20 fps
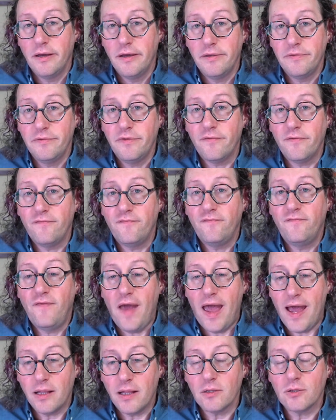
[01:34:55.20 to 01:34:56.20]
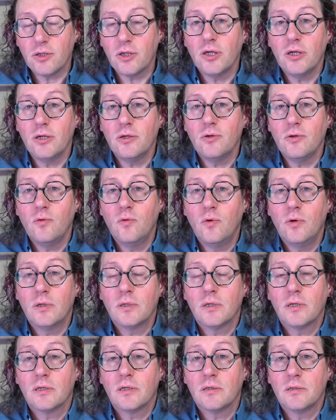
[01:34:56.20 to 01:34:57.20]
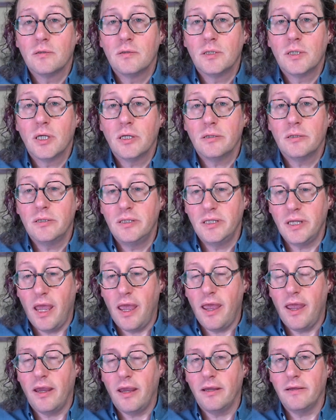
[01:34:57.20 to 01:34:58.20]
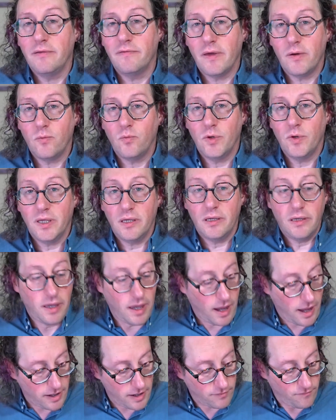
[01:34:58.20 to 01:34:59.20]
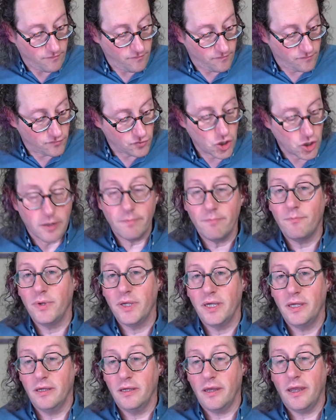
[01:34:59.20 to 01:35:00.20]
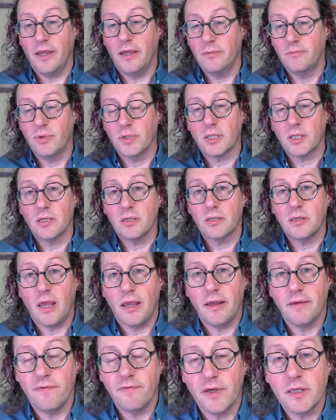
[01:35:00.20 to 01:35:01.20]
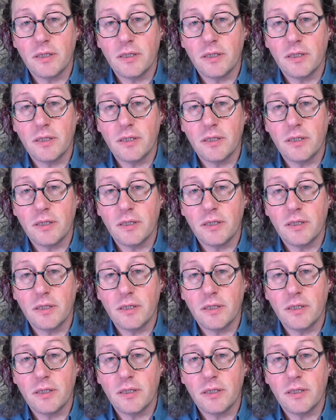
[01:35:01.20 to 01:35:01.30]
The value today that we get from being able to say this